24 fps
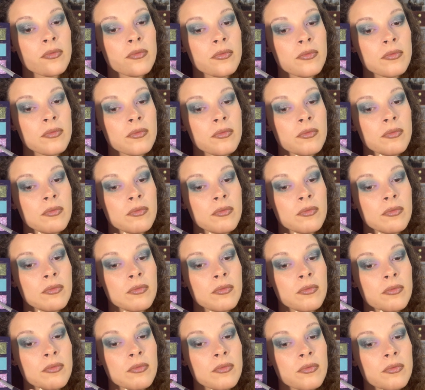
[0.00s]
so
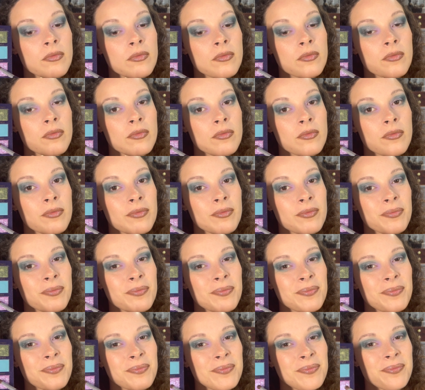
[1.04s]
versatile. It's
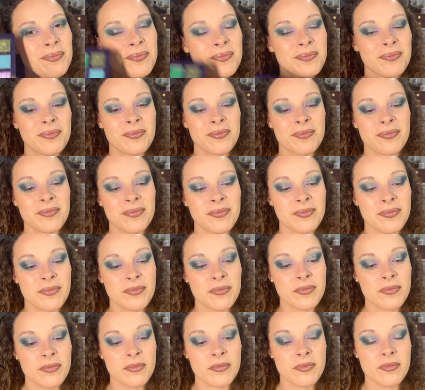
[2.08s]
so
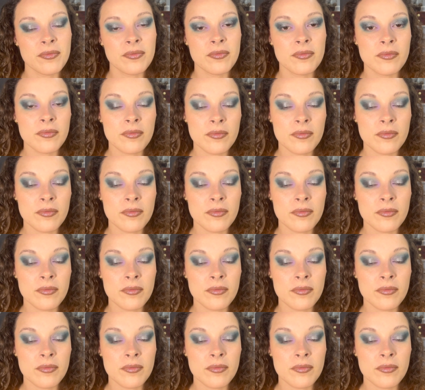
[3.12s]
beautiful.